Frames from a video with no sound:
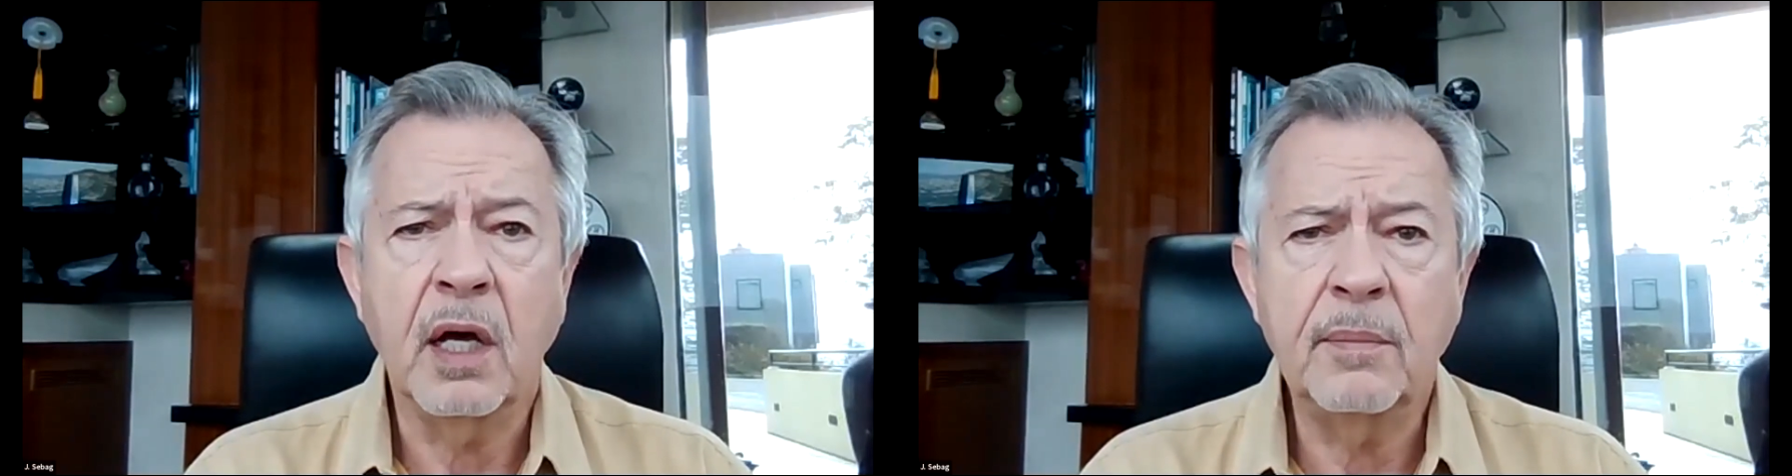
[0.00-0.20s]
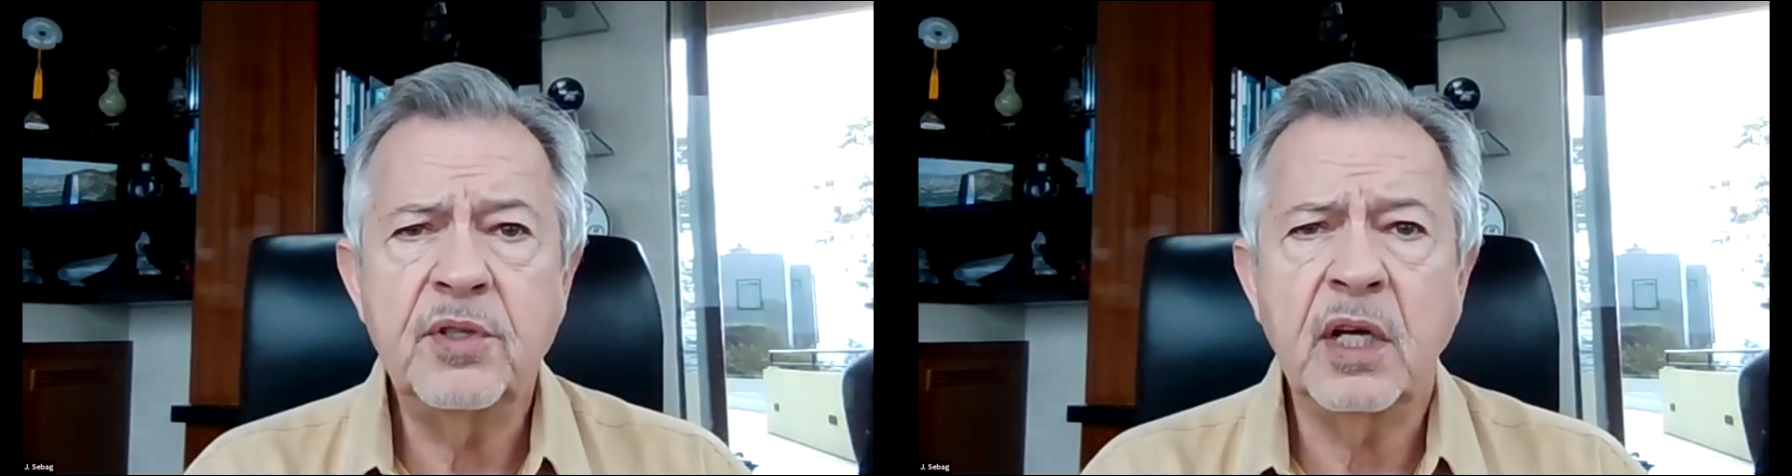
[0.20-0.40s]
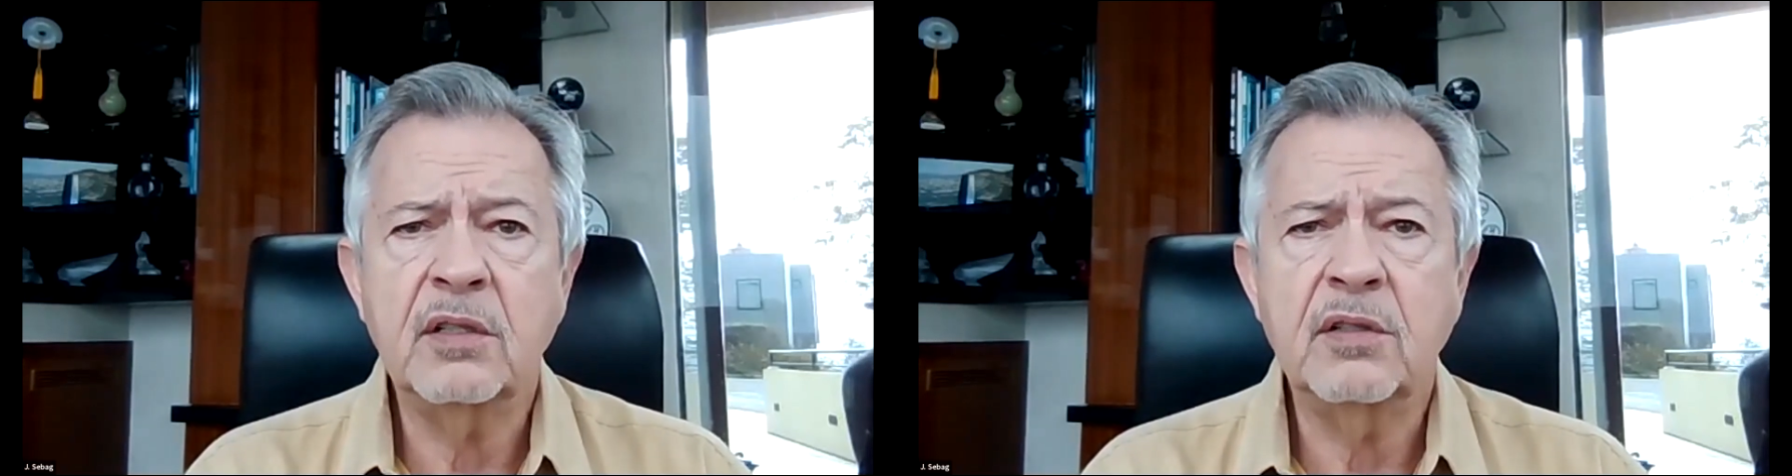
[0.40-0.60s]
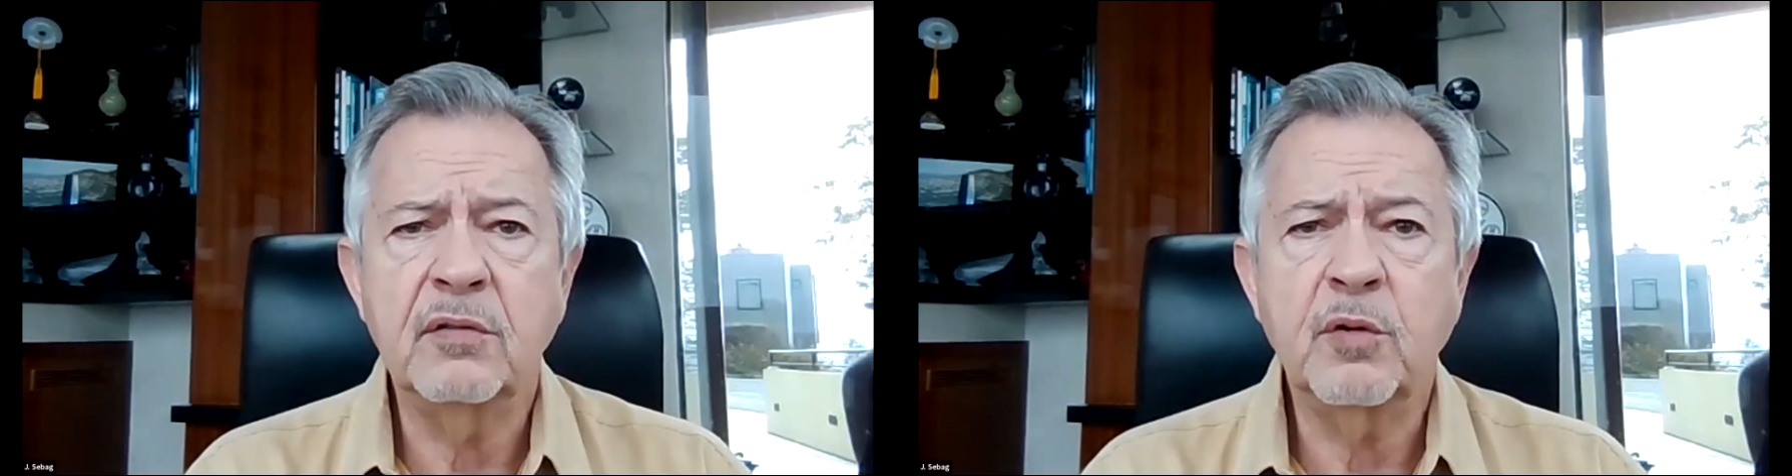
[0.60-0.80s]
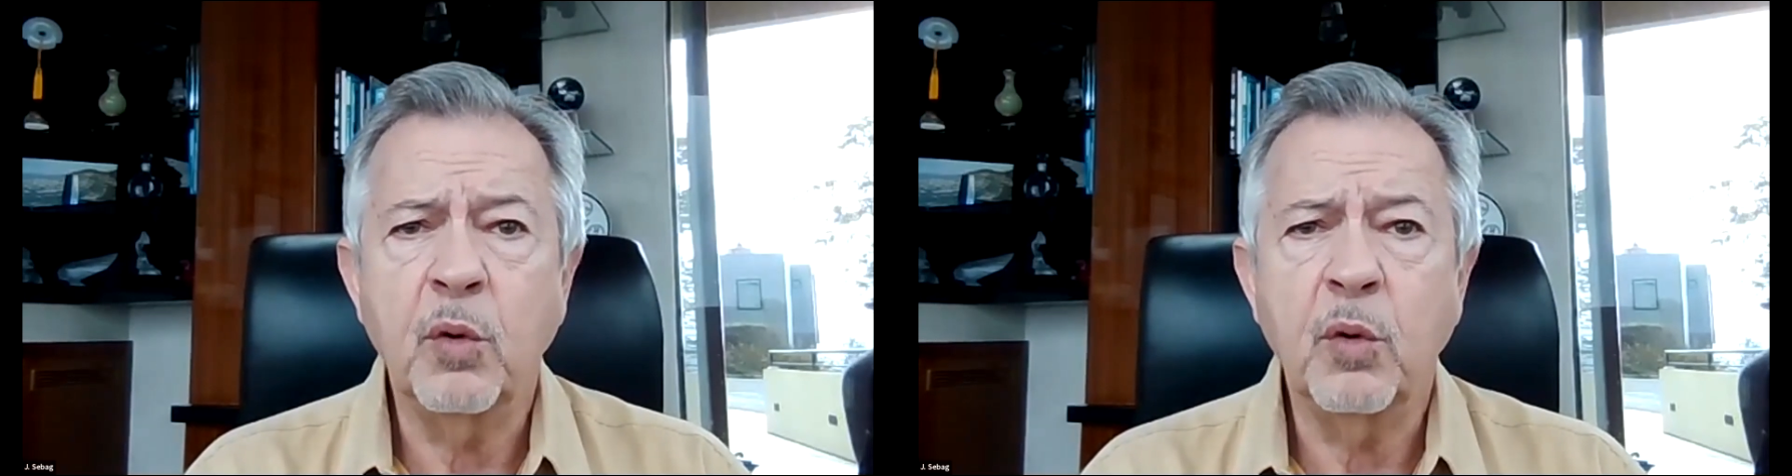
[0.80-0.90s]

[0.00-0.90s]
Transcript: objective,